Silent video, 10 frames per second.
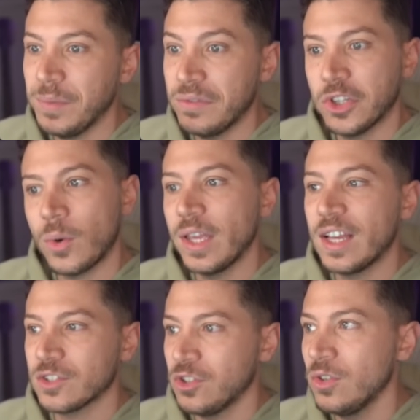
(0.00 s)
even though I
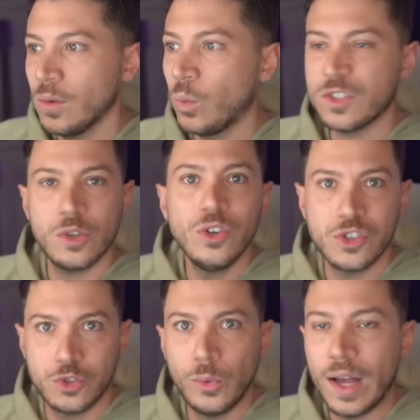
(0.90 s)
asked you, what
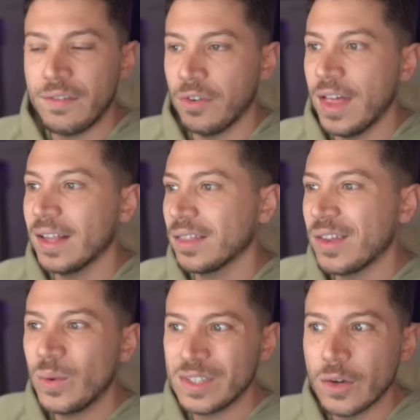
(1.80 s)
solutions do we have for that?
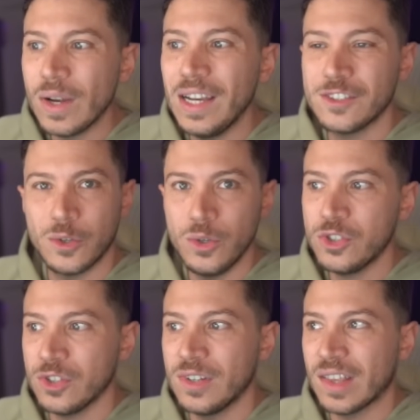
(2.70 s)
There isn't really a
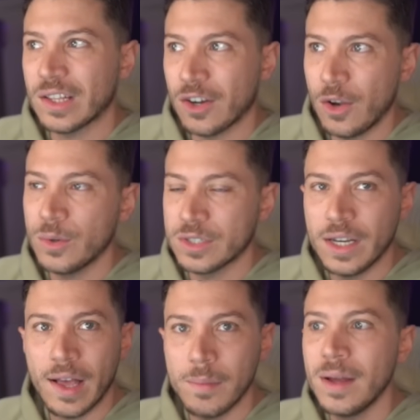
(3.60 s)
solution that clones
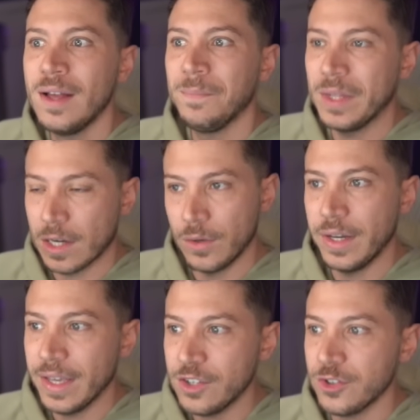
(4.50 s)
GitHub
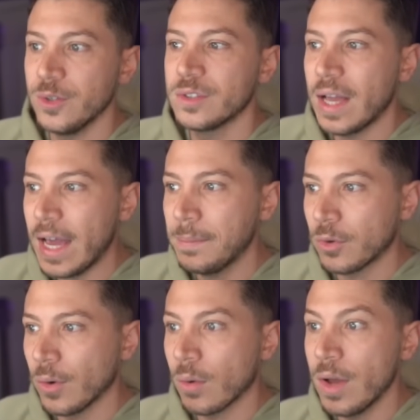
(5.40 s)
including issues and
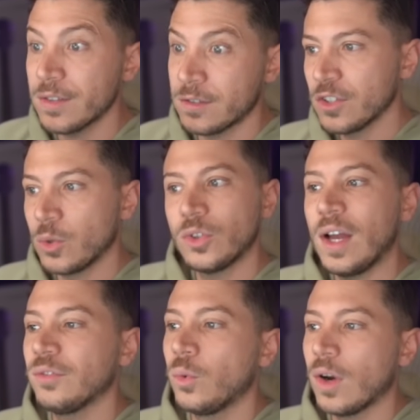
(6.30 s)
pull requests, so we don't
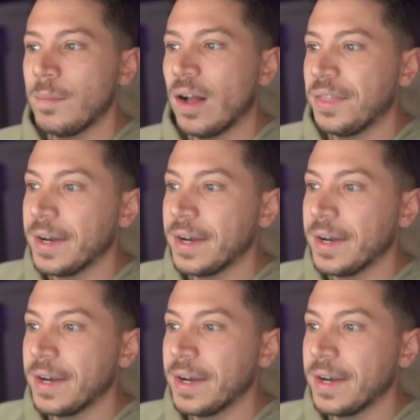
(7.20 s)
have to worry about that